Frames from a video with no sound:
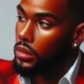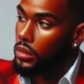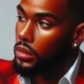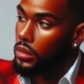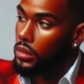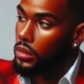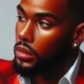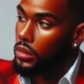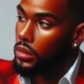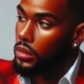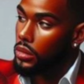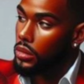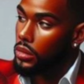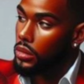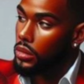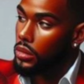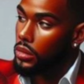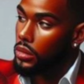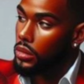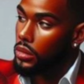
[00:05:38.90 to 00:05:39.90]

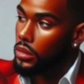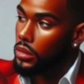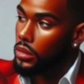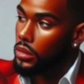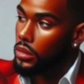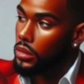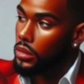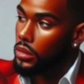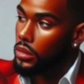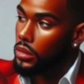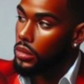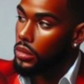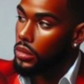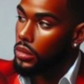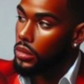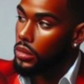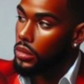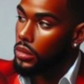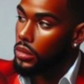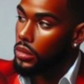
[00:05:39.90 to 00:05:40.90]

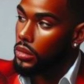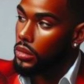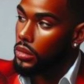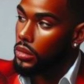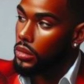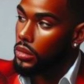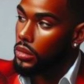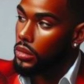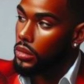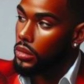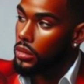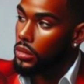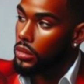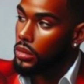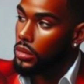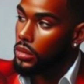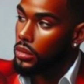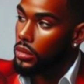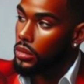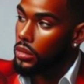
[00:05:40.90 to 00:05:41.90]

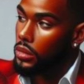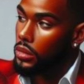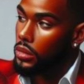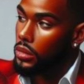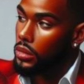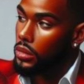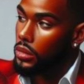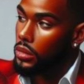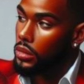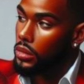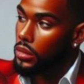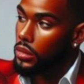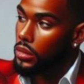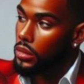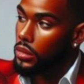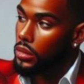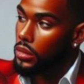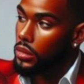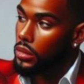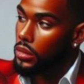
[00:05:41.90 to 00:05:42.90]

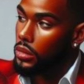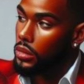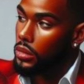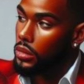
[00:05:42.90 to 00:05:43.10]
The face doesn't move, so there is nothing to read.